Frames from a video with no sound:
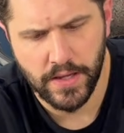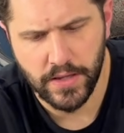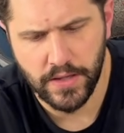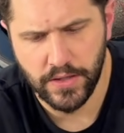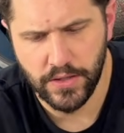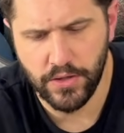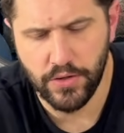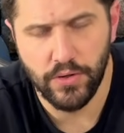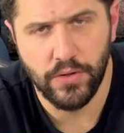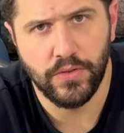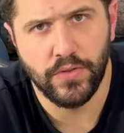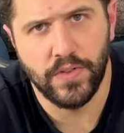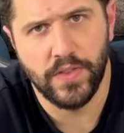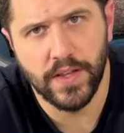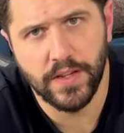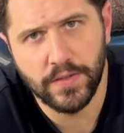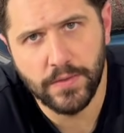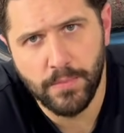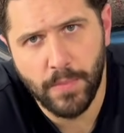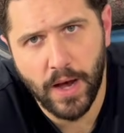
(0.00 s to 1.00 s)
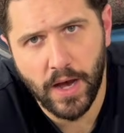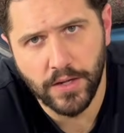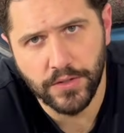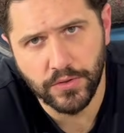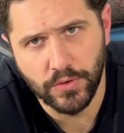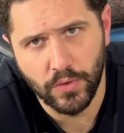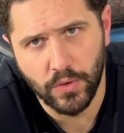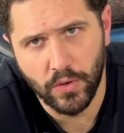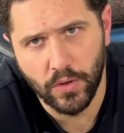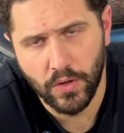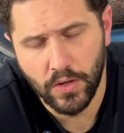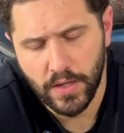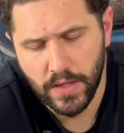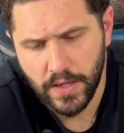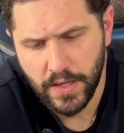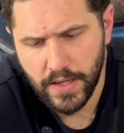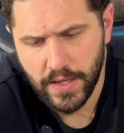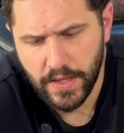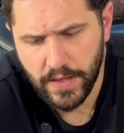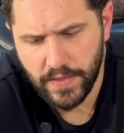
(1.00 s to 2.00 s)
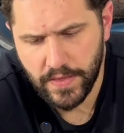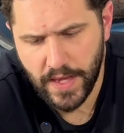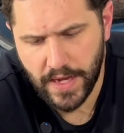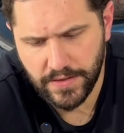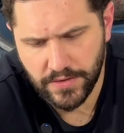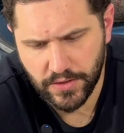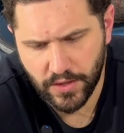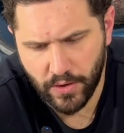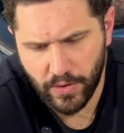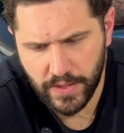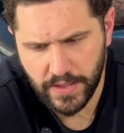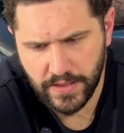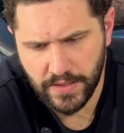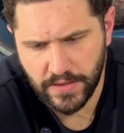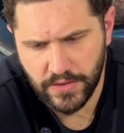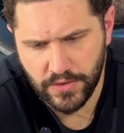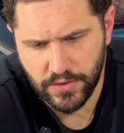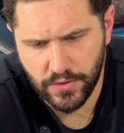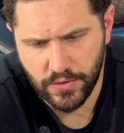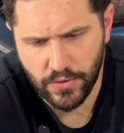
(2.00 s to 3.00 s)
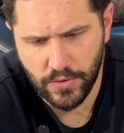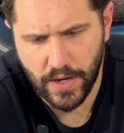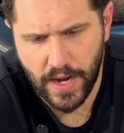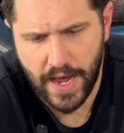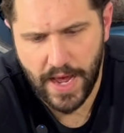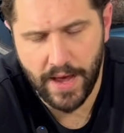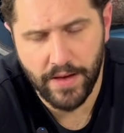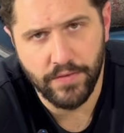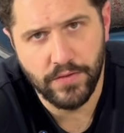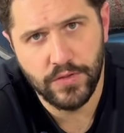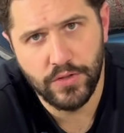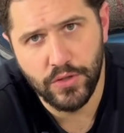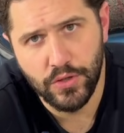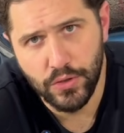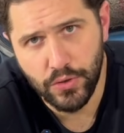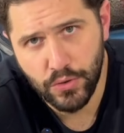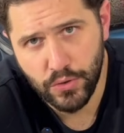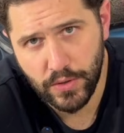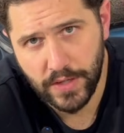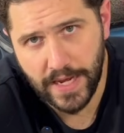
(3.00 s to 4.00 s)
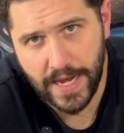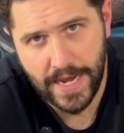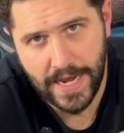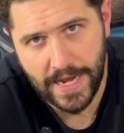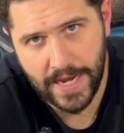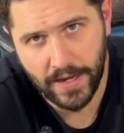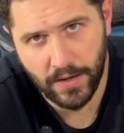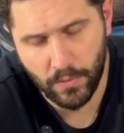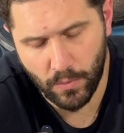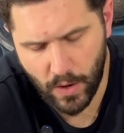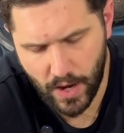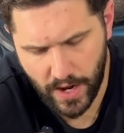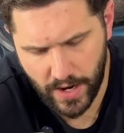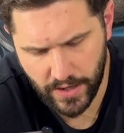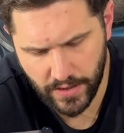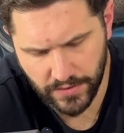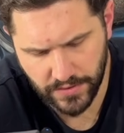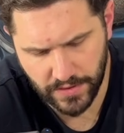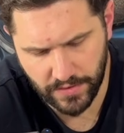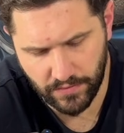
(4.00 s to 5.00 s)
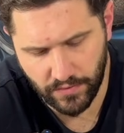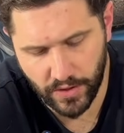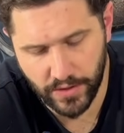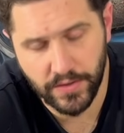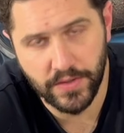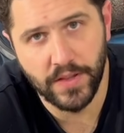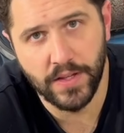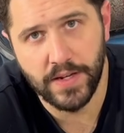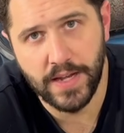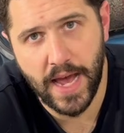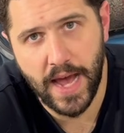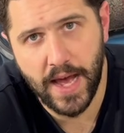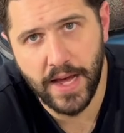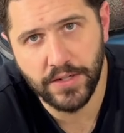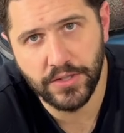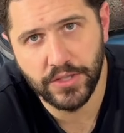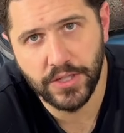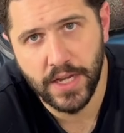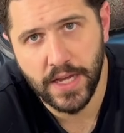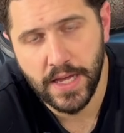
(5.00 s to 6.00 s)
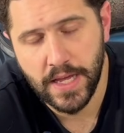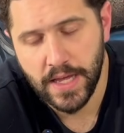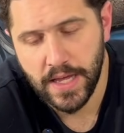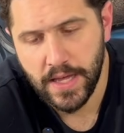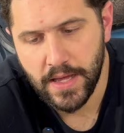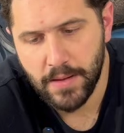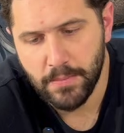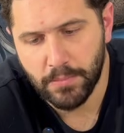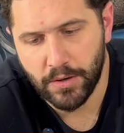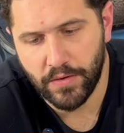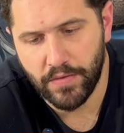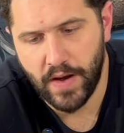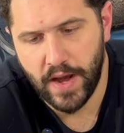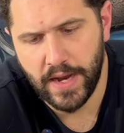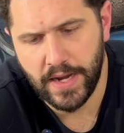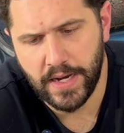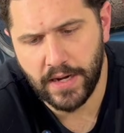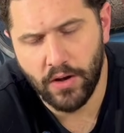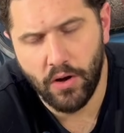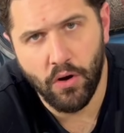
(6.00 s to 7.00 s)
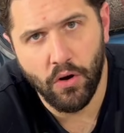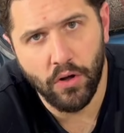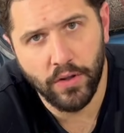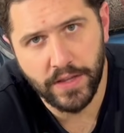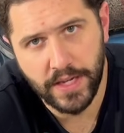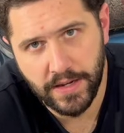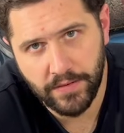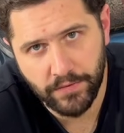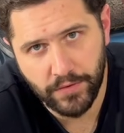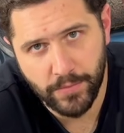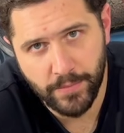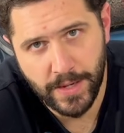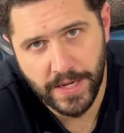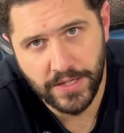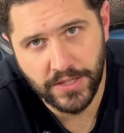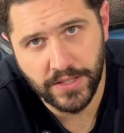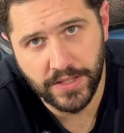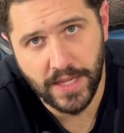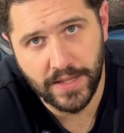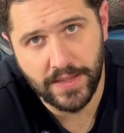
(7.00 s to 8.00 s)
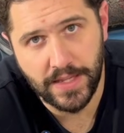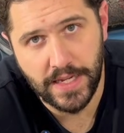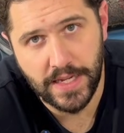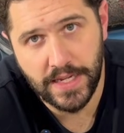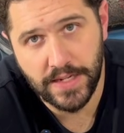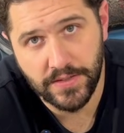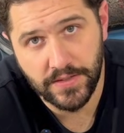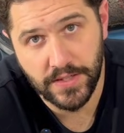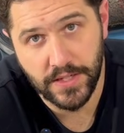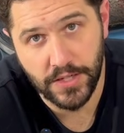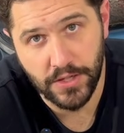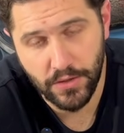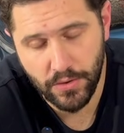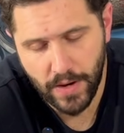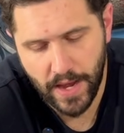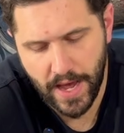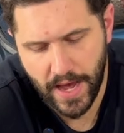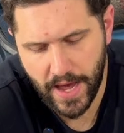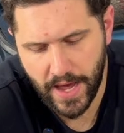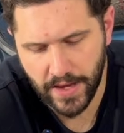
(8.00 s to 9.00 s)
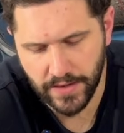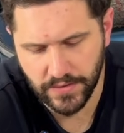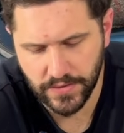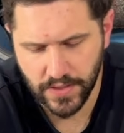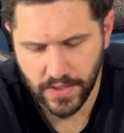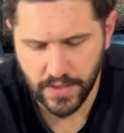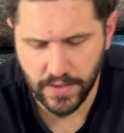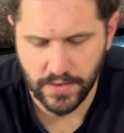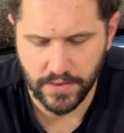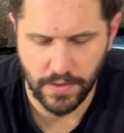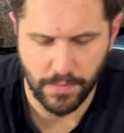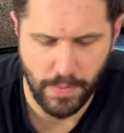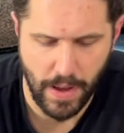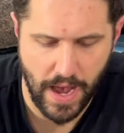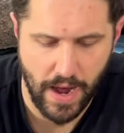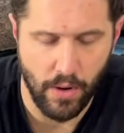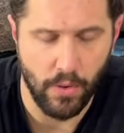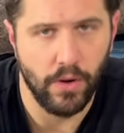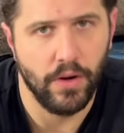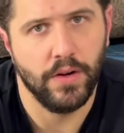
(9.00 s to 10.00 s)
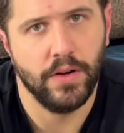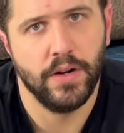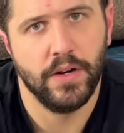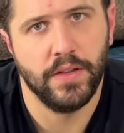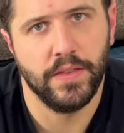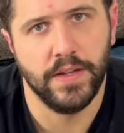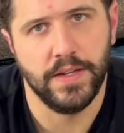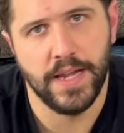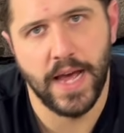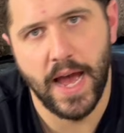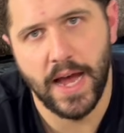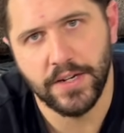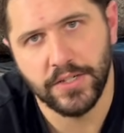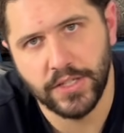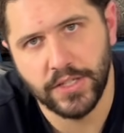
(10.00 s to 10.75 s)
use this module that's going to have two CAN wires that run to the dash, providing all the information that the ECU has to power the dash